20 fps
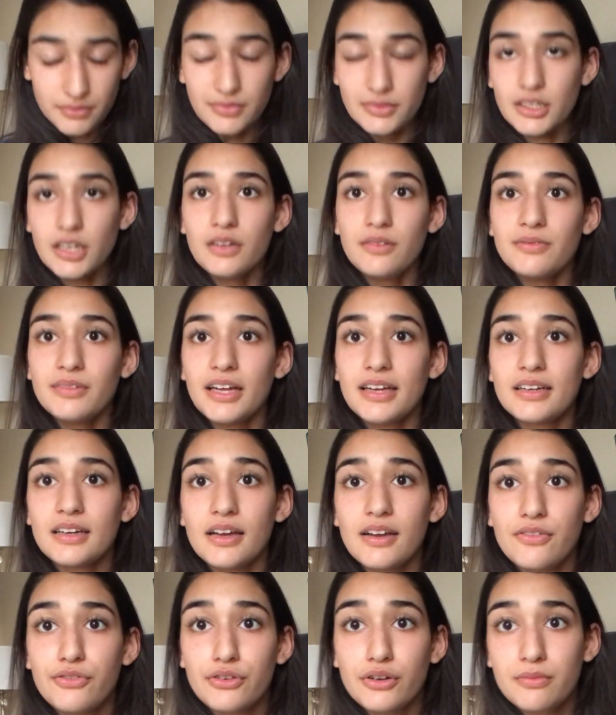And I'm
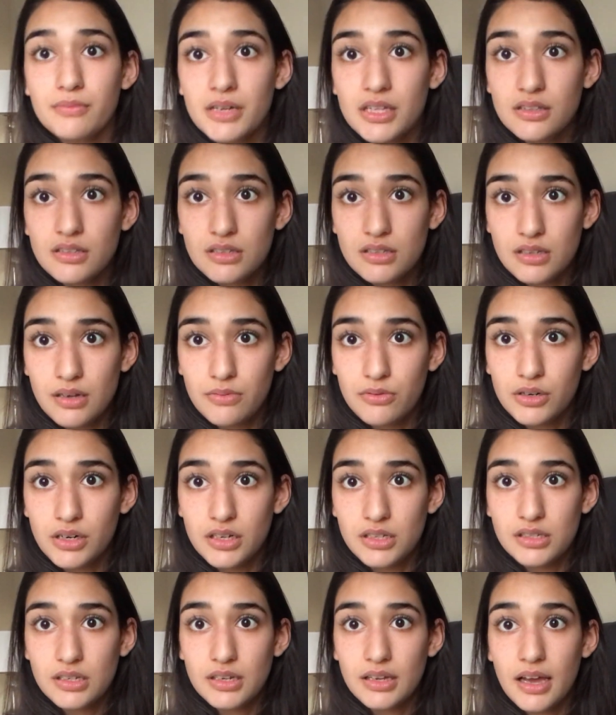like, if you're mean to someone
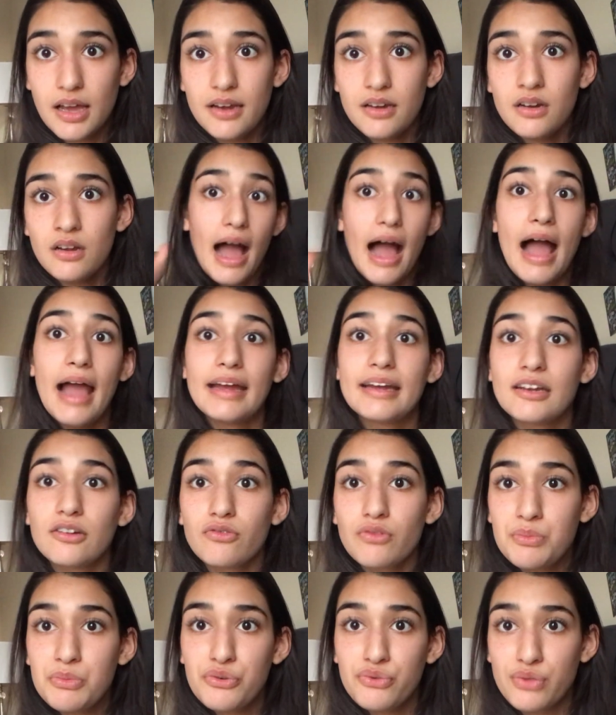else again, I
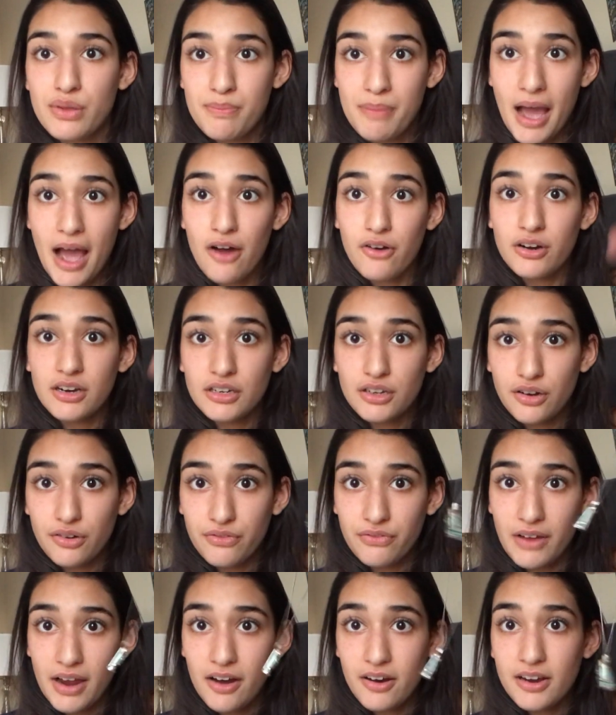can remove the power in your
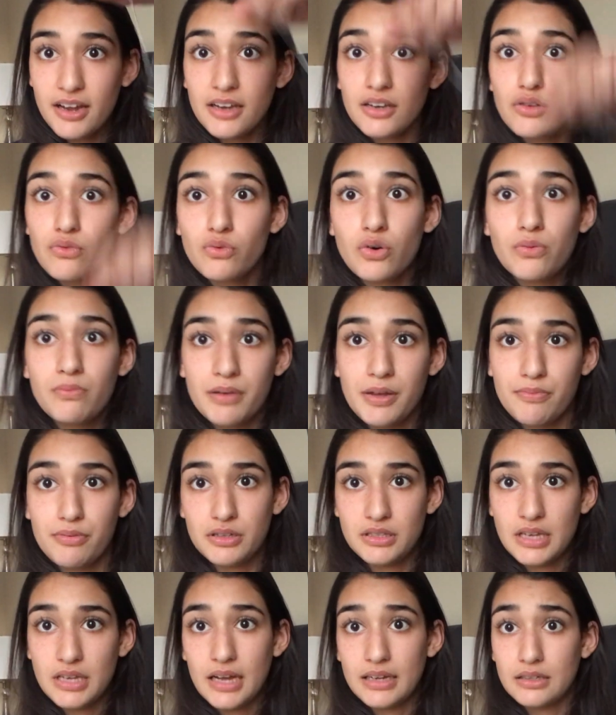fairy and you won't be
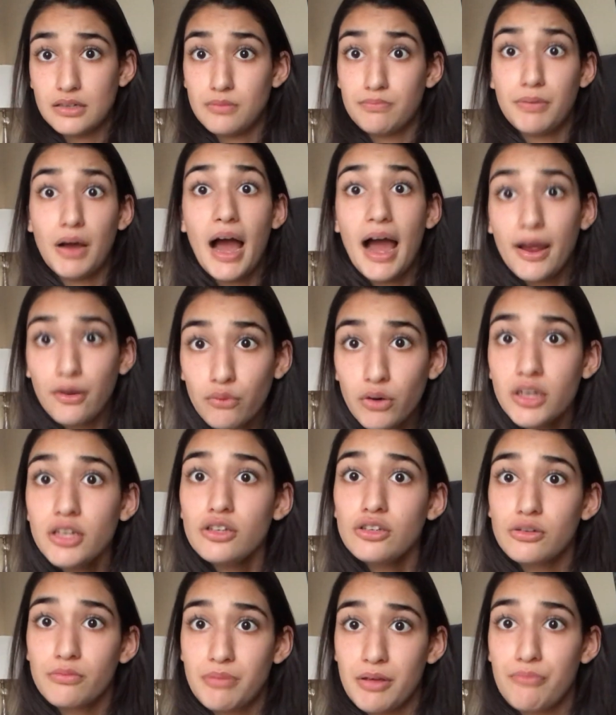protected. But I want
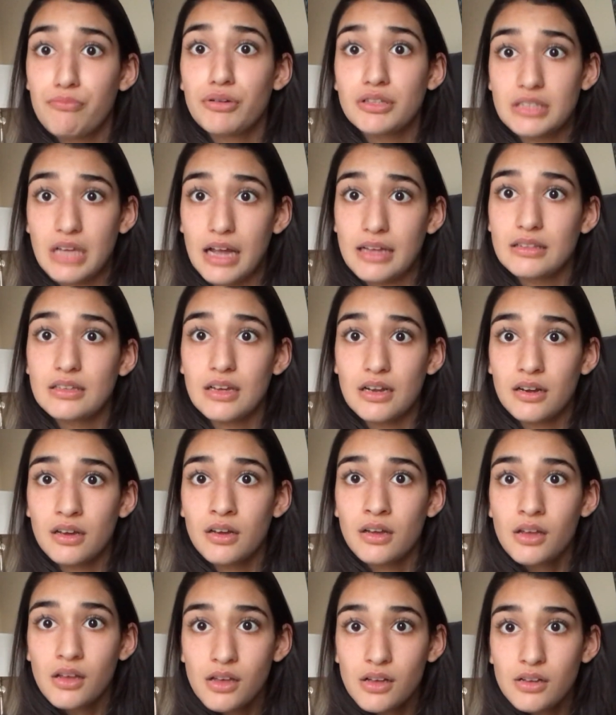you to be protected.
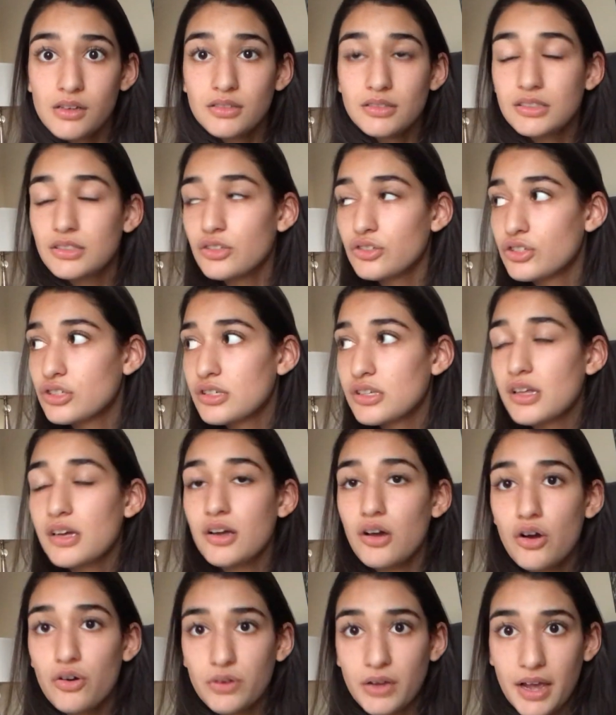So she's
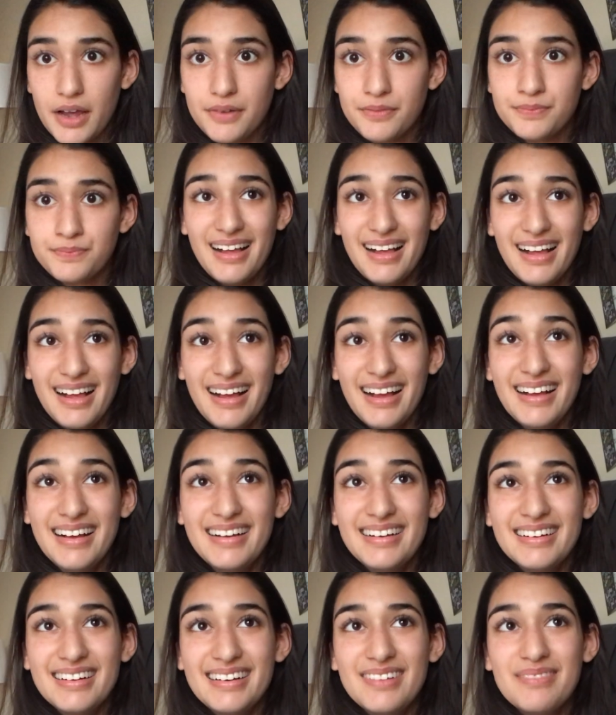like, okay.
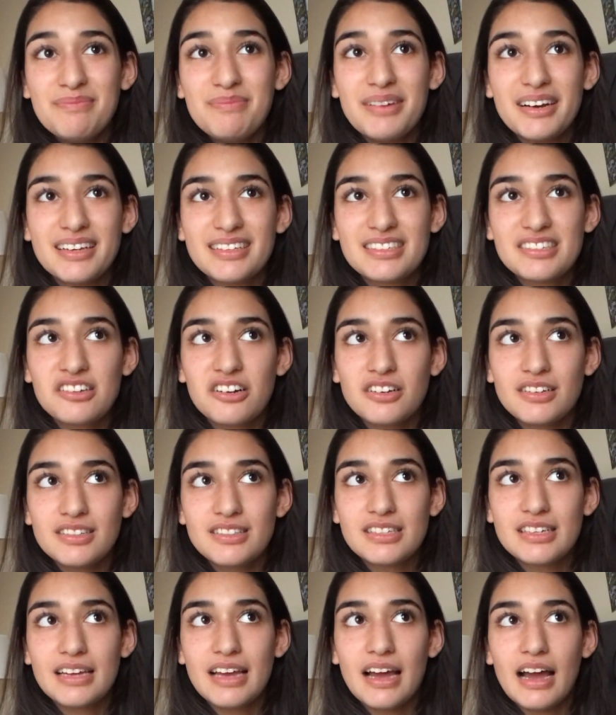But it started
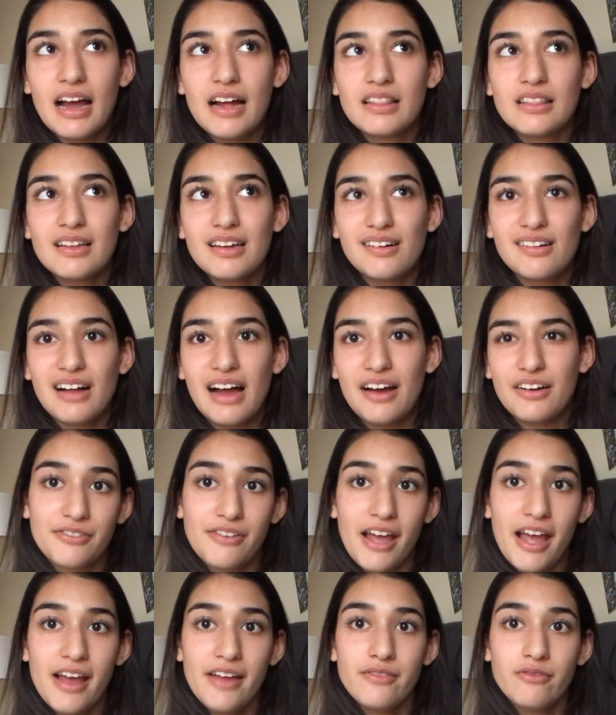to get a little out of
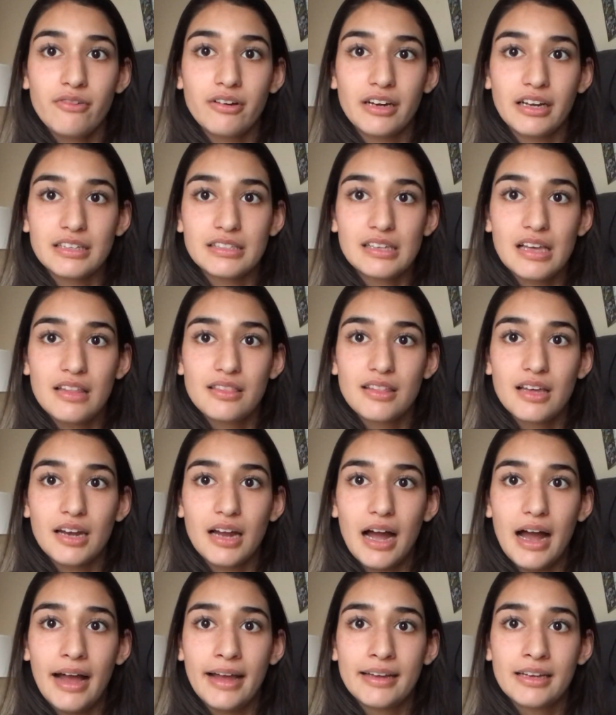hand when I said
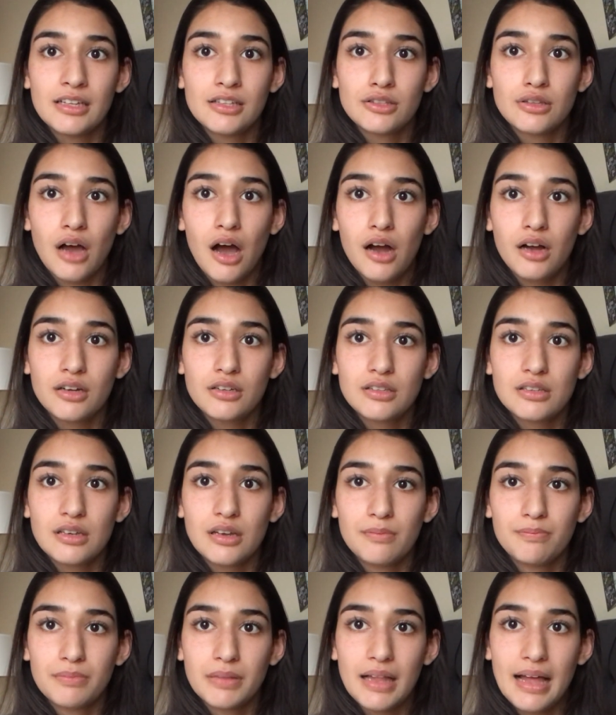that I can talk
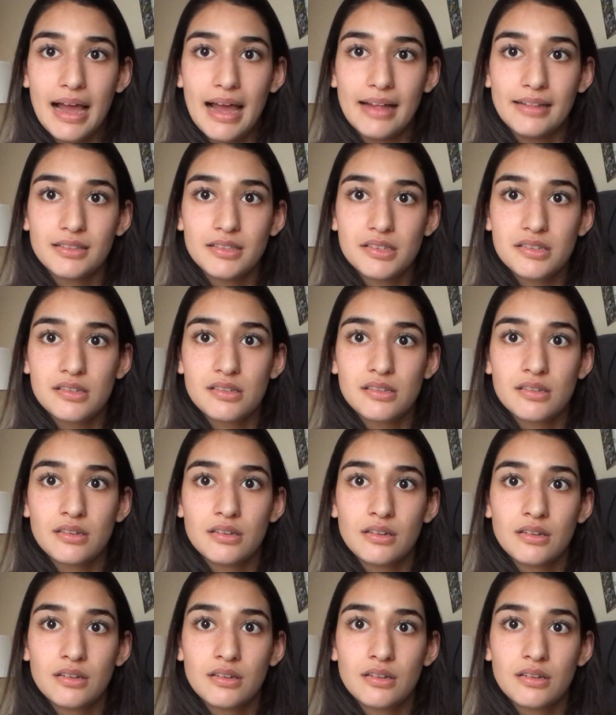to plants.